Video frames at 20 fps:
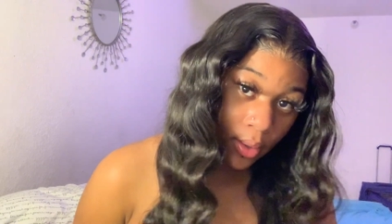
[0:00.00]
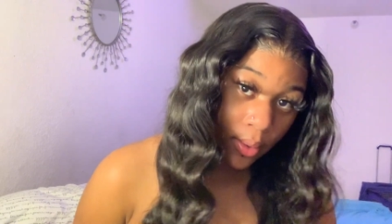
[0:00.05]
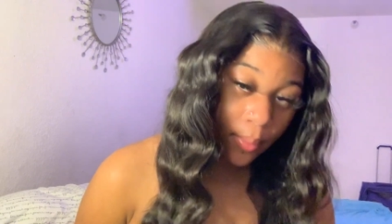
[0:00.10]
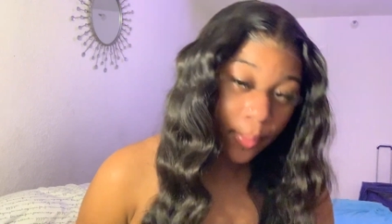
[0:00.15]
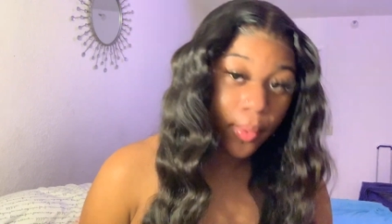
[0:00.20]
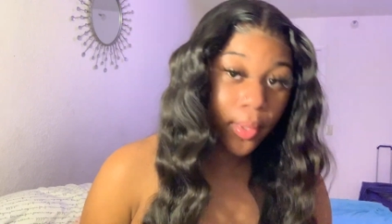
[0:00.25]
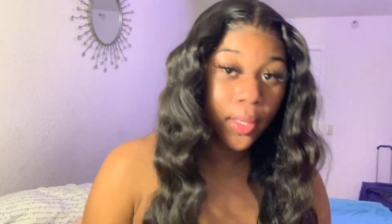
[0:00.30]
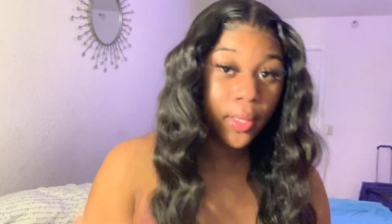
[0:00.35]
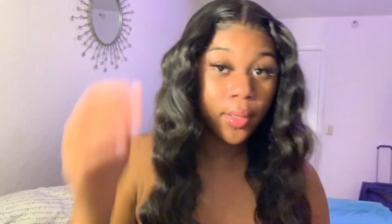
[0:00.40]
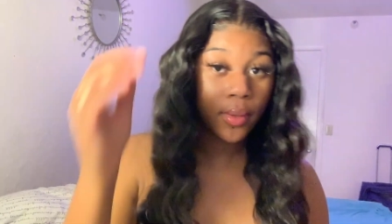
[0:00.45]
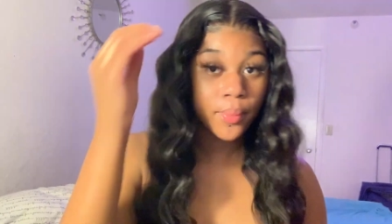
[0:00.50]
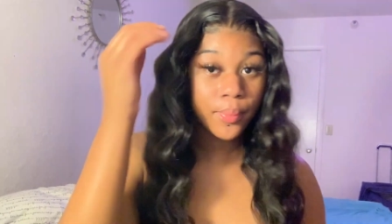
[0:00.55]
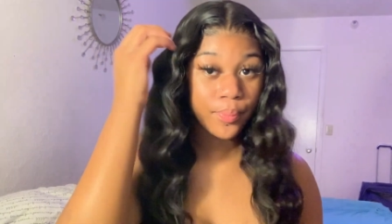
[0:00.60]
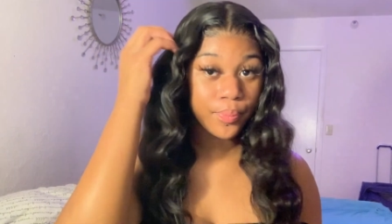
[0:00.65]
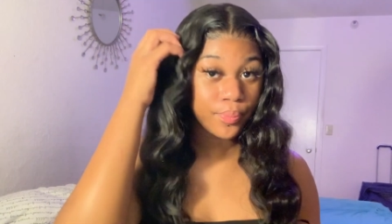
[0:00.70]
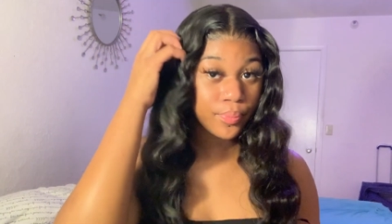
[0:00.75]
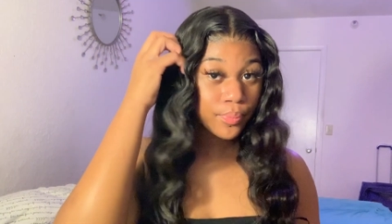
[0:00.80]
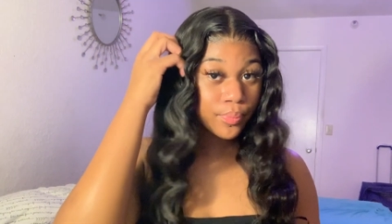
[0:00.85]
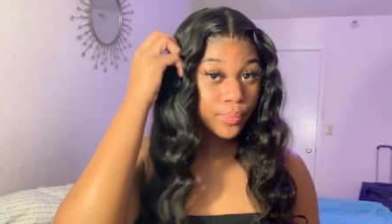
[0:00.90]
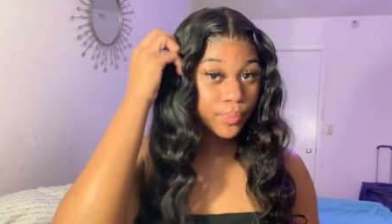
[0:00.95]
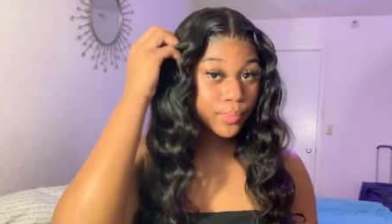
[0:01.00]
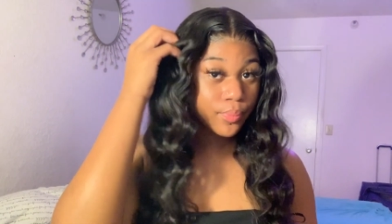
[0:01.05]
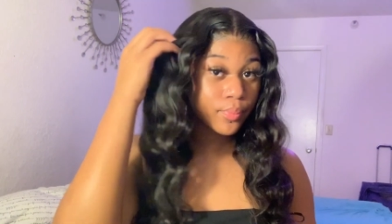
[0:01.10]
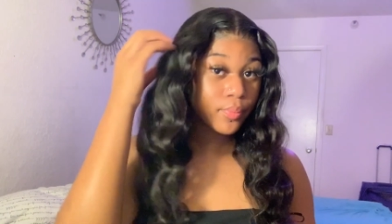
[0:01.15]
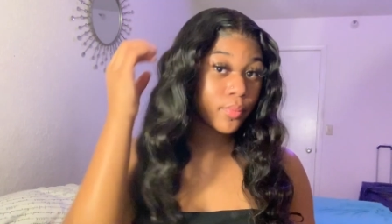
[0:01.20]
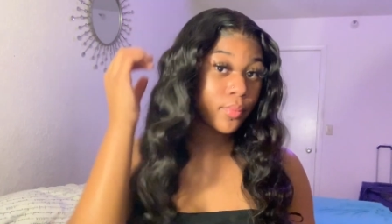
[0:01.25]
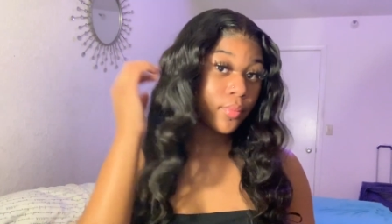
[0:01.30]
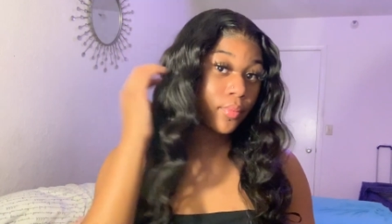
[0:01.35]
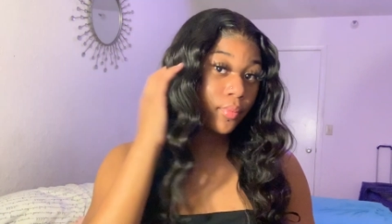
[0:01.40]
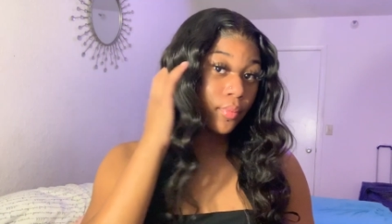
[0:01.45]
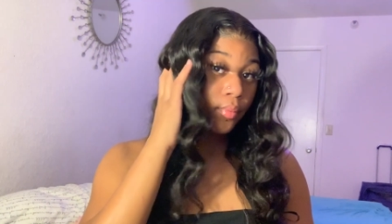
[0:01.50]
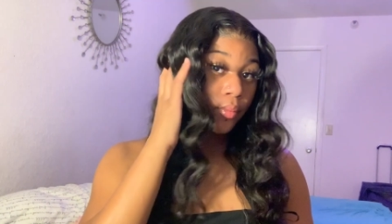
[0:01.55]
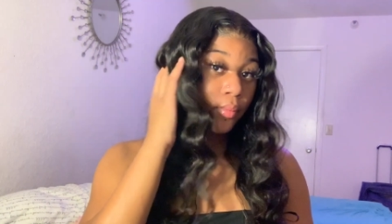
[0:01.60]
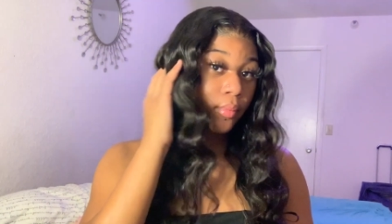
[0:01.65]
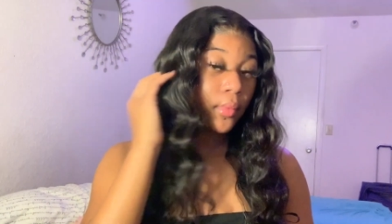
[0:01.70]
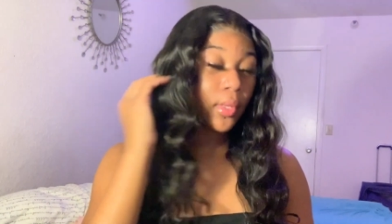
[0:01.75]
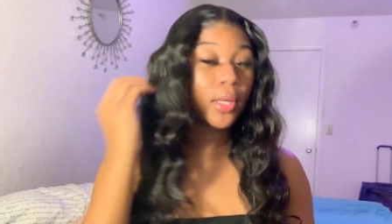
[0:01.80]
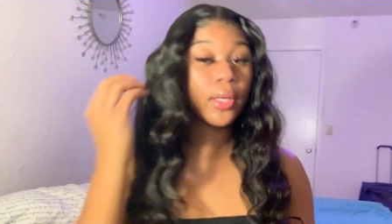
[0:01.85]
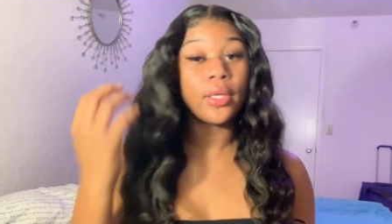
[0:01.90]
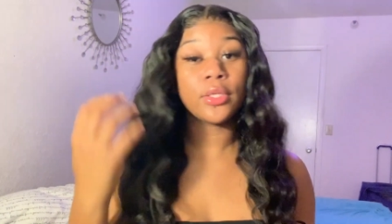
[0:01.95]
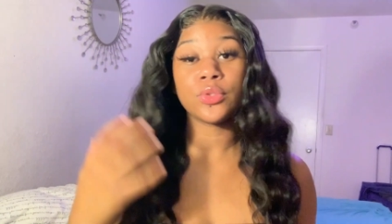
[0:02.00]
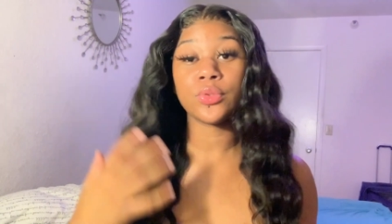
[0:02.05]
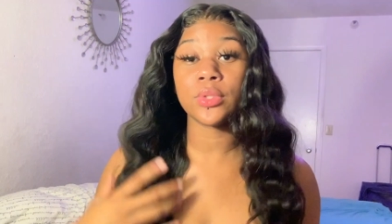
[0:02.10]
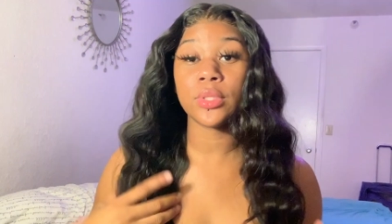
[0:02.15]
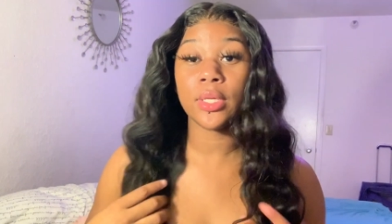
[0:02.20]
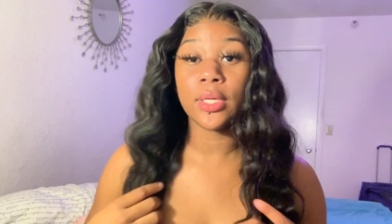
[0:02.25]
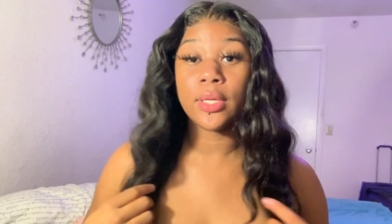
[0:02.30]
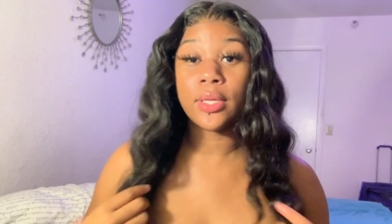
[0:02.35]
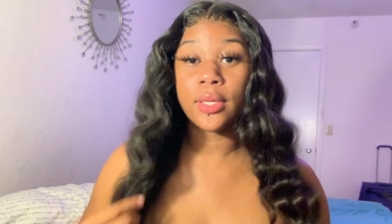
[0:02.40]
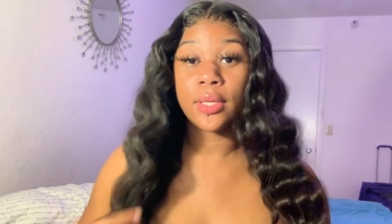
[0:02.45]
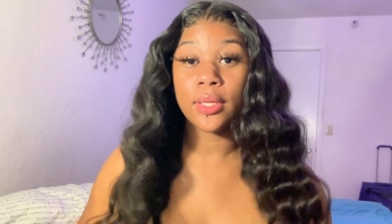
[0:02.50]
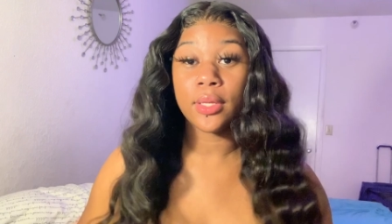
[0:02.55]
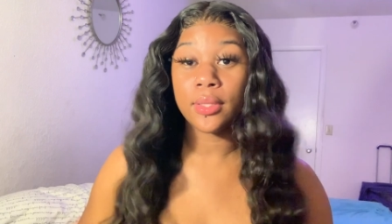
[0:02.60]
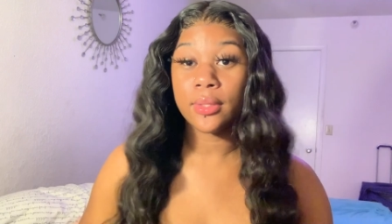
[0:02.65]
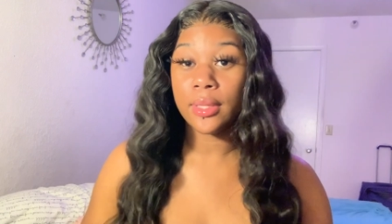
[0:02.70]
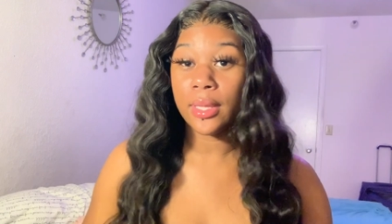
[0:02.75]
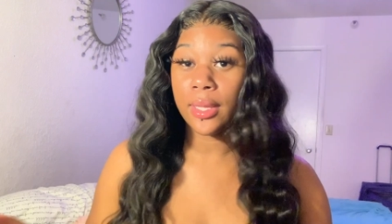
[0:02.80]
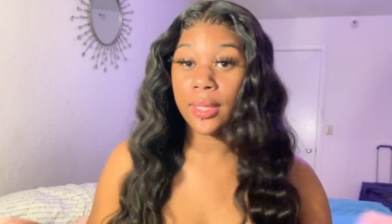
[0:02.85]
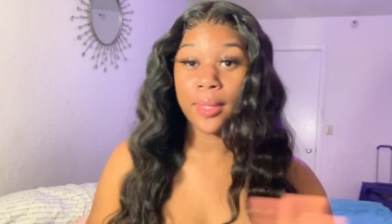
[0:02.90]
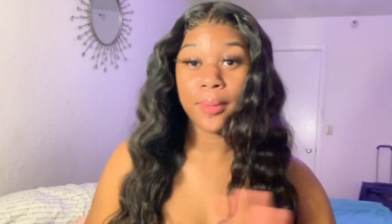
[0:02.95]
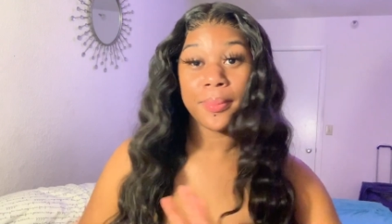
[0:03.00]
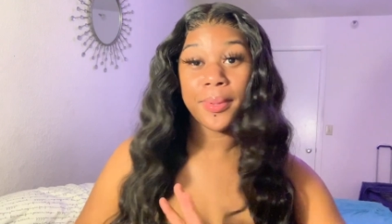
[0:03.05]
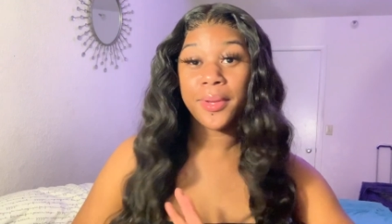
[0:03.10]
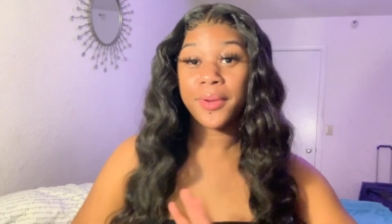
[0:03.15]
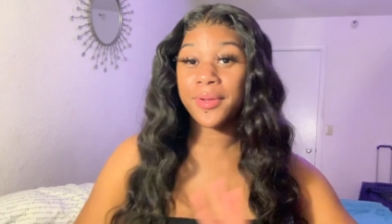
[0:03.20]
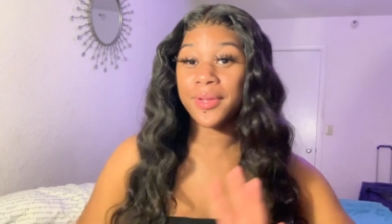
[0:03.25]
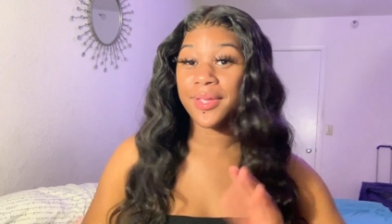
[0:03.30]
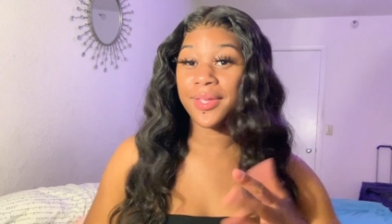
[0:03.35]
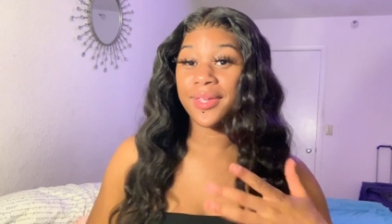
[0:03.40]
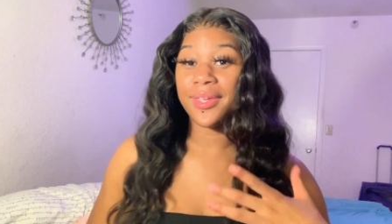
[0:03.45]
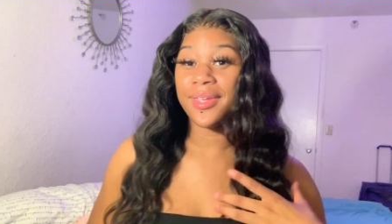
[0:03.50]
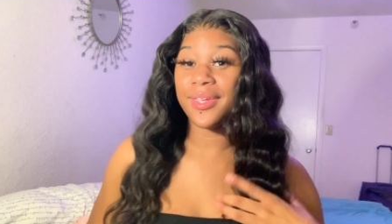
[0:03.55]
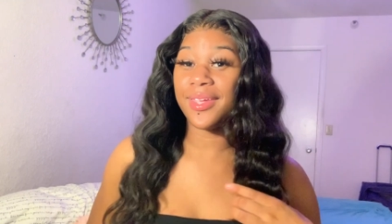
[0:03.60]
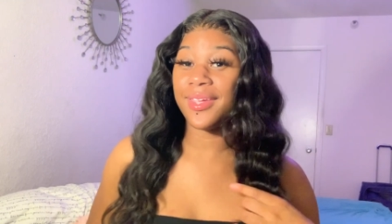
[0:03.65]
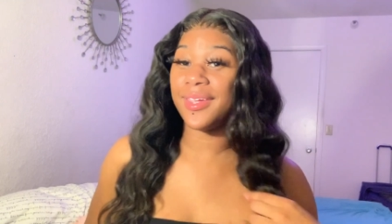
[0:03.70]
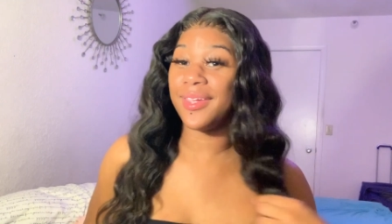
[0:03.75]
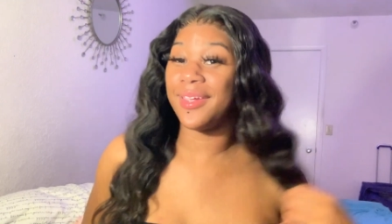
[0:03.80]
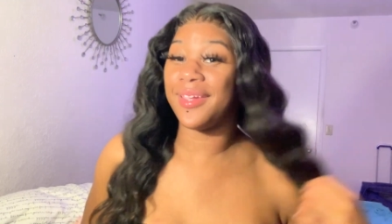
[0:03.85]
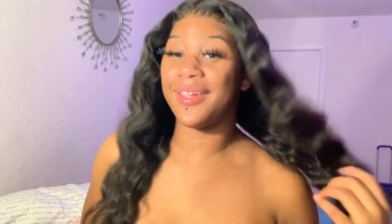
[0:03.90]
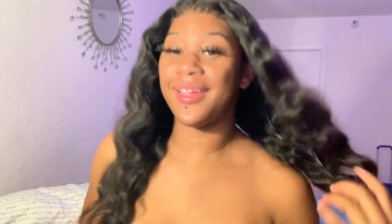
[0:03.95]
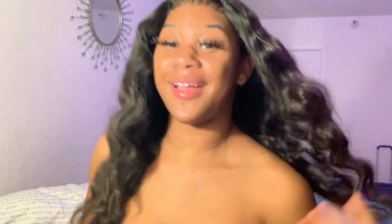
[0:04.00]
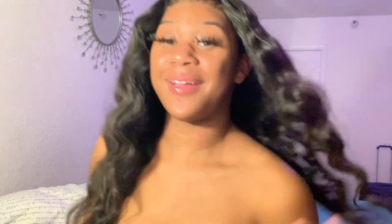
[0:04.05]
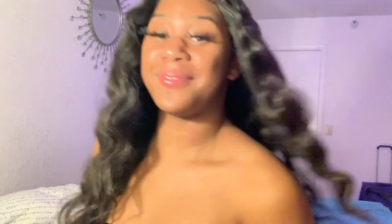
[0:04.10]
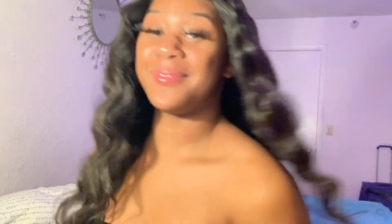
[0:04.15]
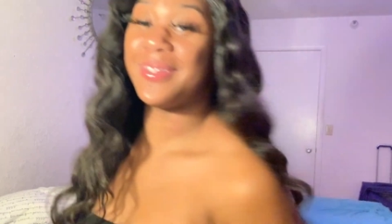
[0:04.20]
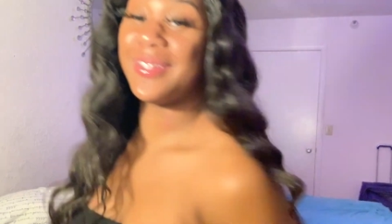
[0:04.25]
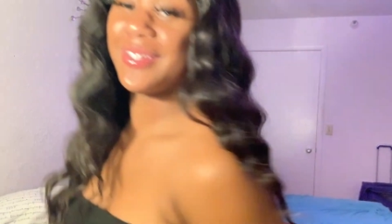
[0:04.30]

but it's really good like period and i'm